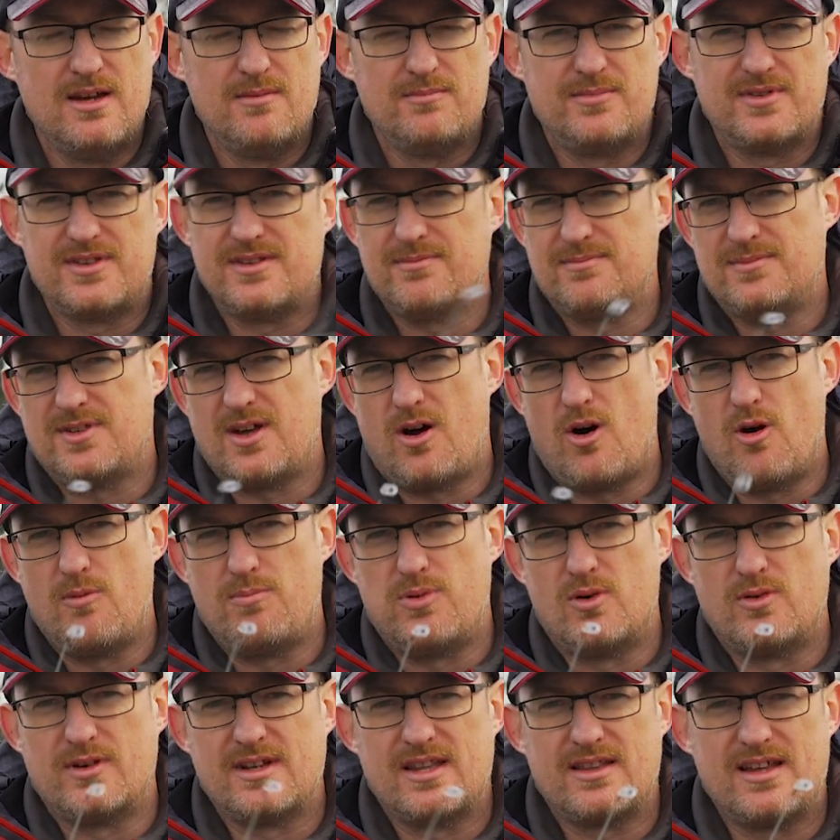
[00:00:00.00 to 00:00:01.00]
But the whole
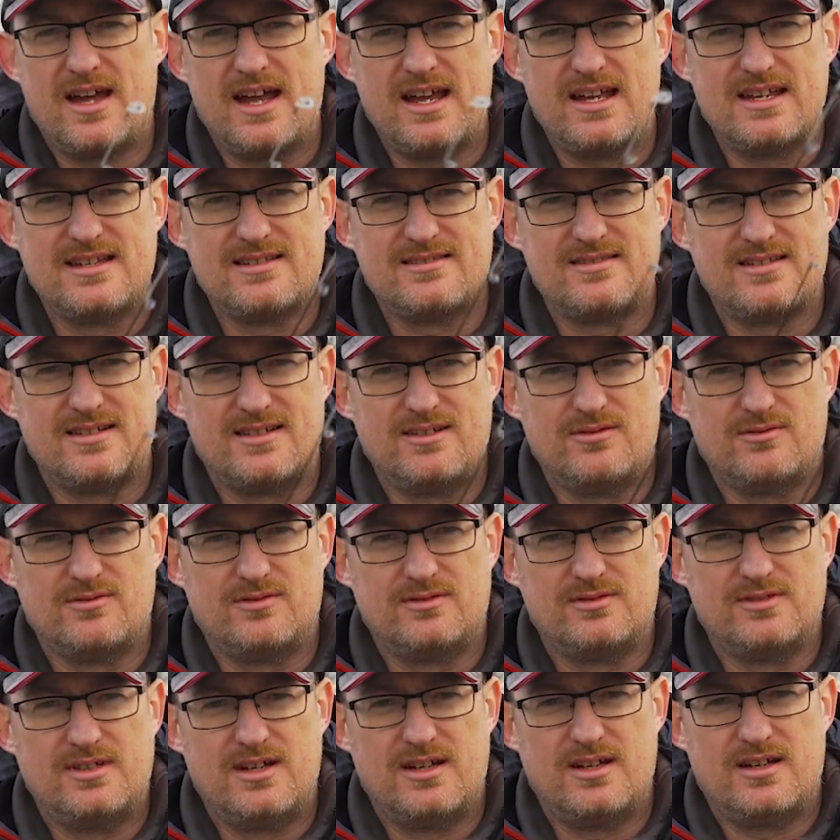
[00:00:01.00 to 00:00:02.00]
point of that is that it
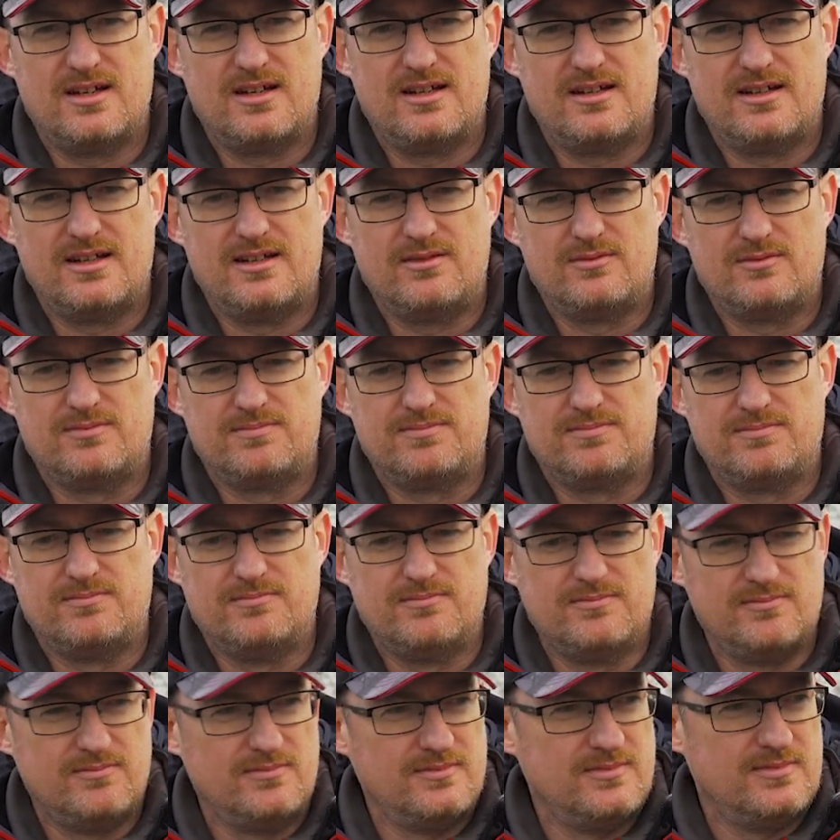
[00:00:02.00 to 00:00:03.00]
will
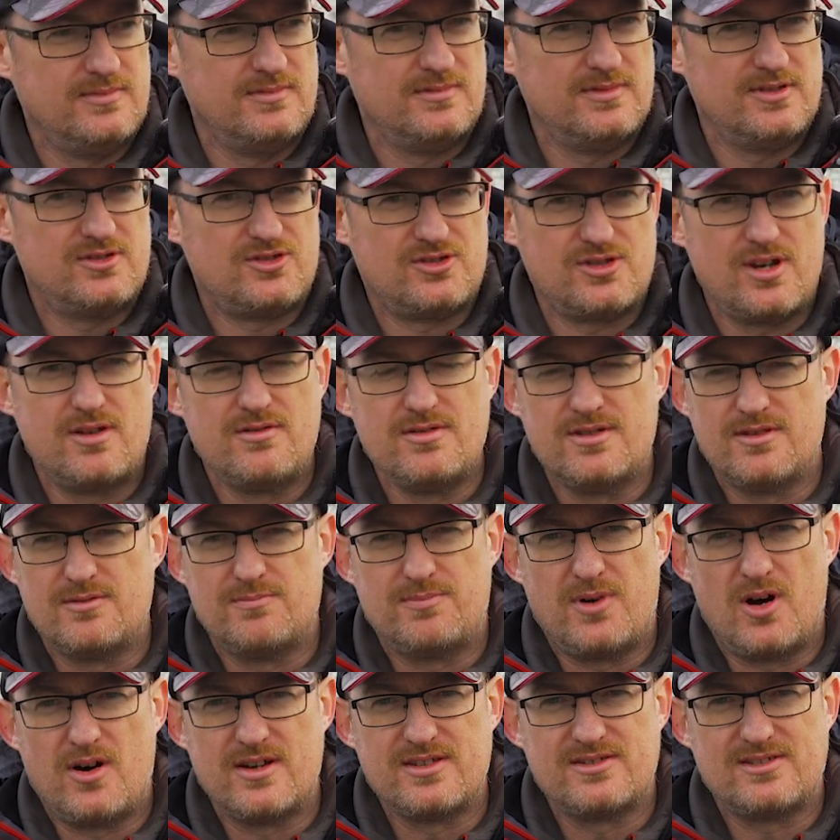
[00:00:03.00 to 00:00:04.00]
show you the
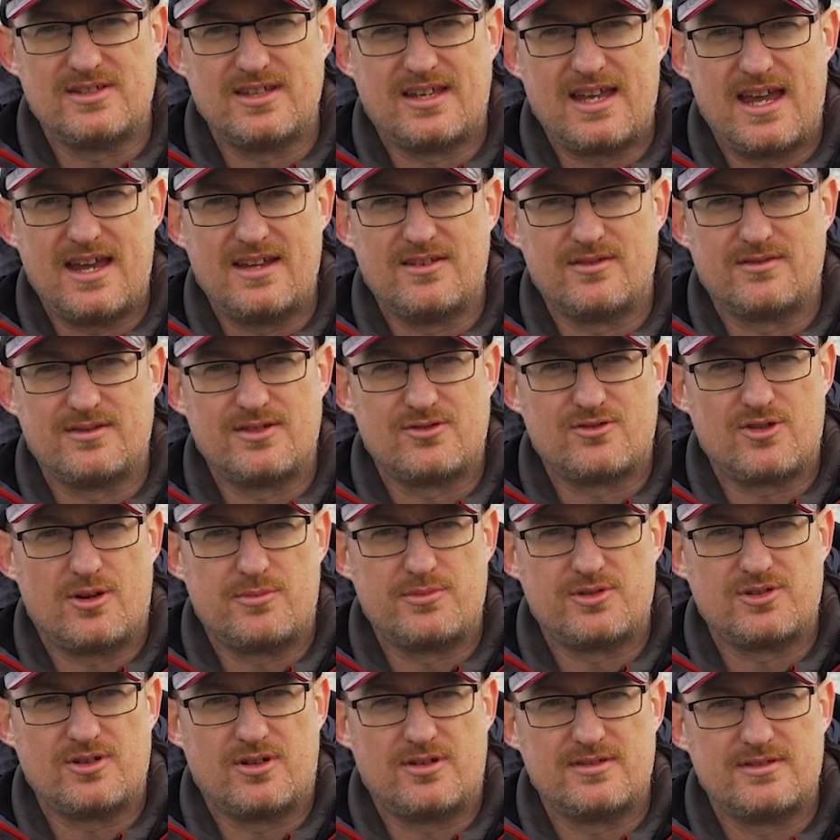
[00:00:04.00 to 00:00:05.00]
bites you're getting on the
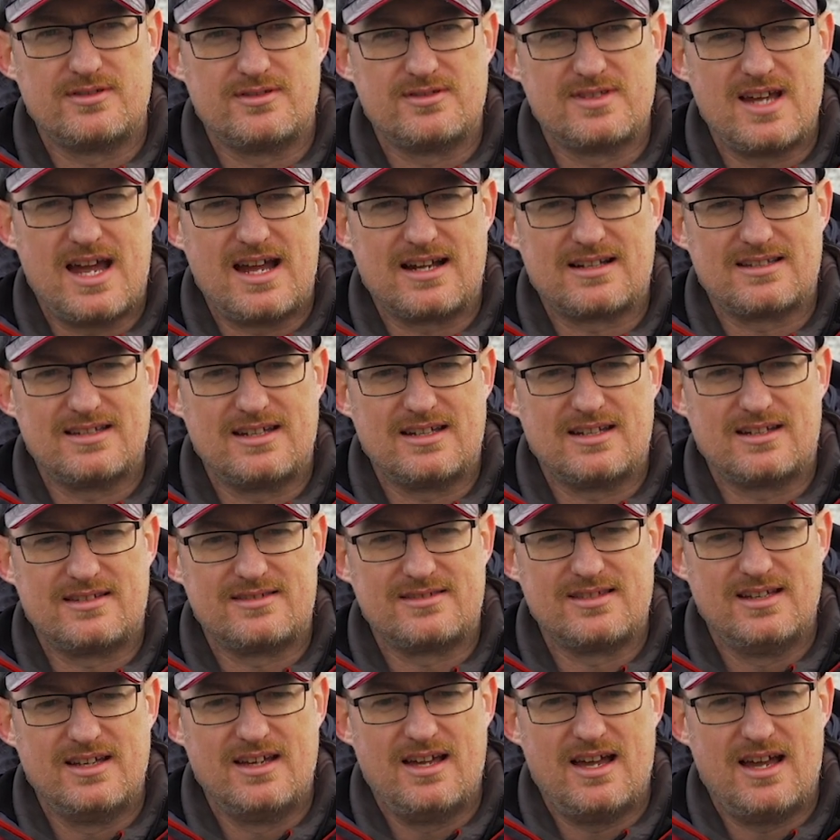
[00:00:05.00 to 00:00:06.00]
drop shot
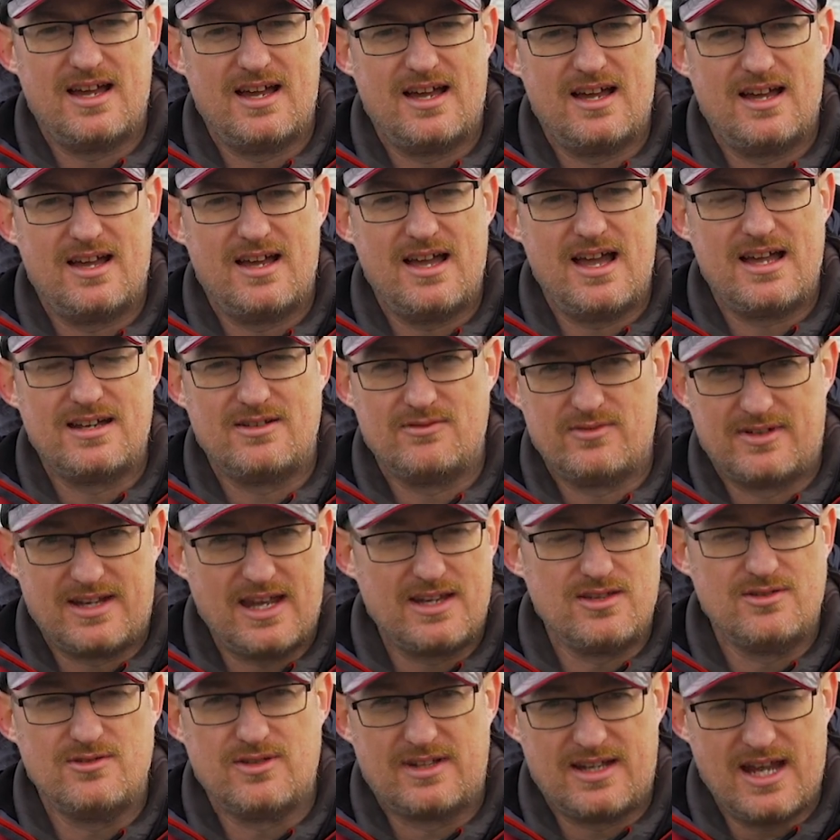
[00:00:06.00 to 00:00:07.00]
tactics, and it
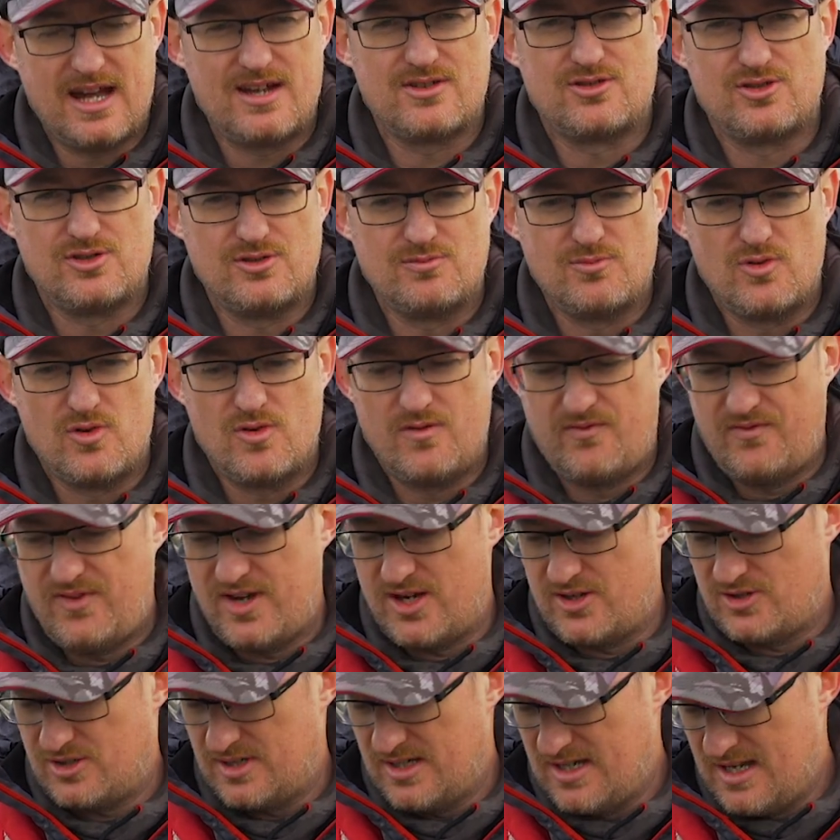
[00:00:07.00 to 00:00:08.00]
will catch you more
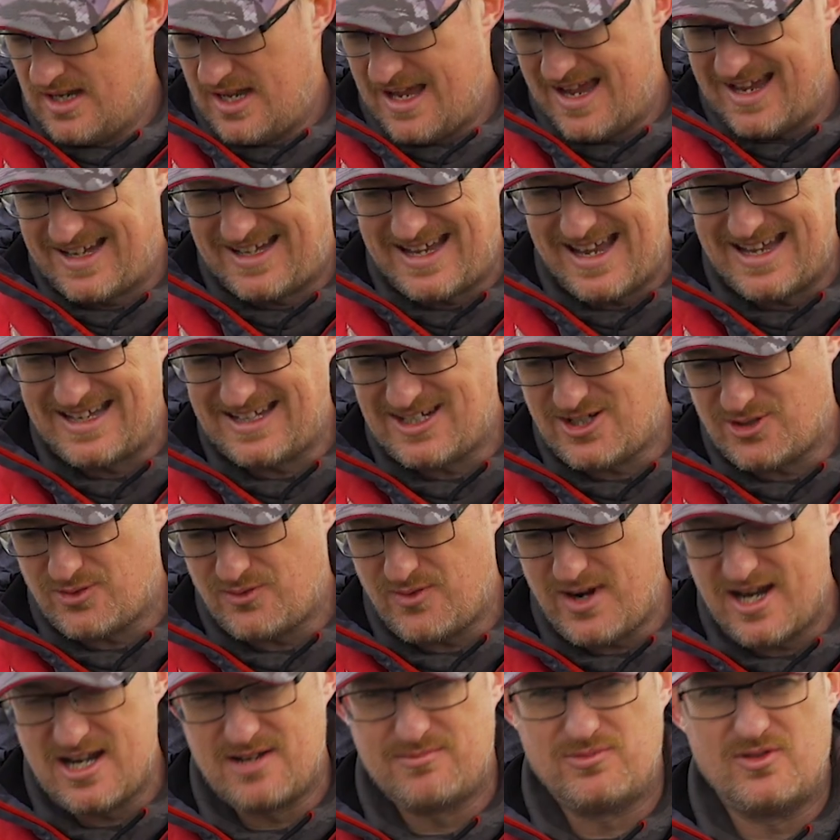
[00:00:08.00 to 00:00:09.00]
fish. Again,
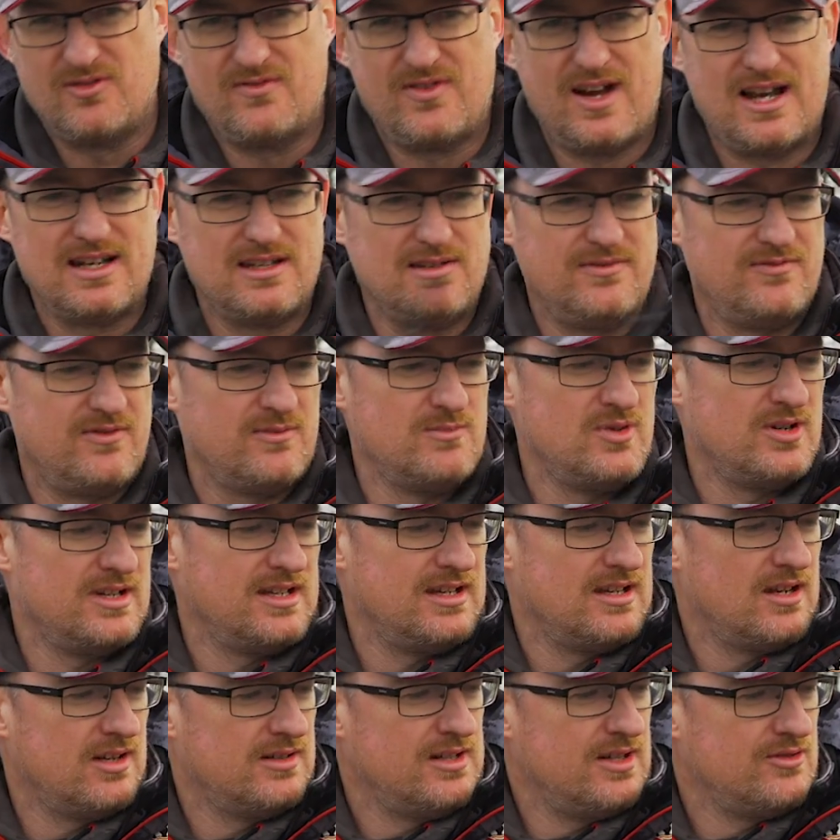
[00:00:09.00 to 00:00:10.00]
incredible value for
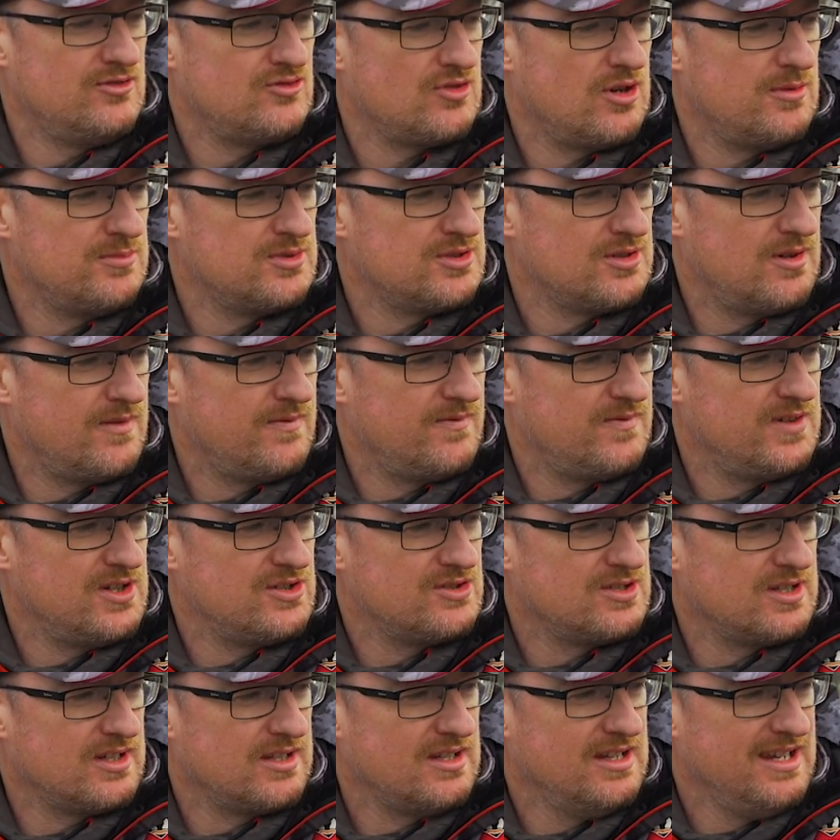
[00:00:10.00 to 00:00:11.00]
money. And I know drop shot
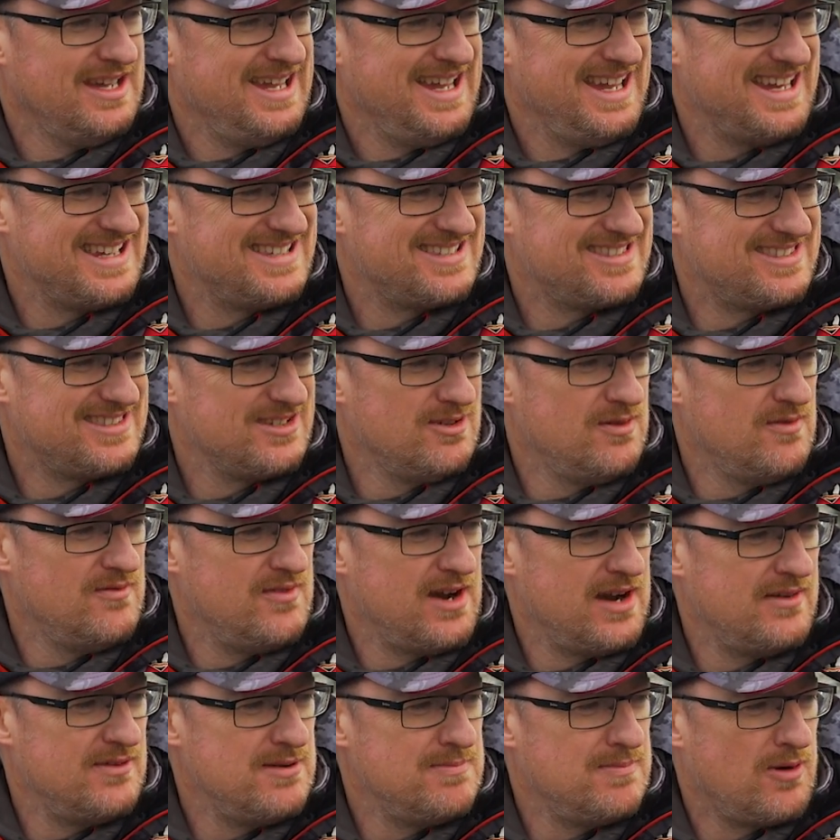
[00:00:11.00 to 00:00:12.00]
fishing is still
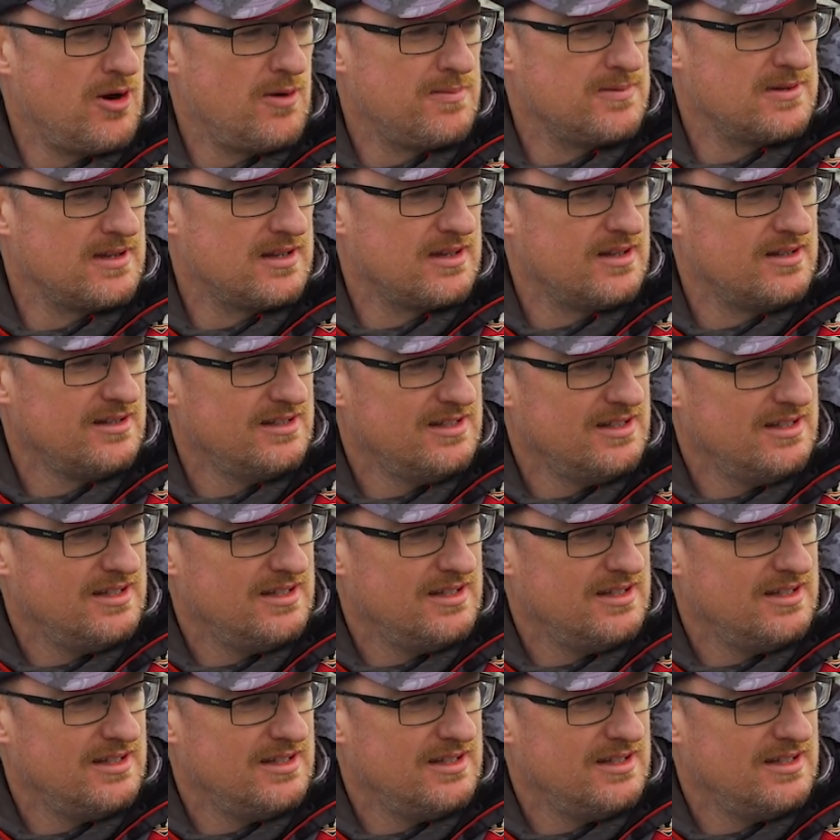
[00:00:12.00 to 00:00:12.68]
very popular,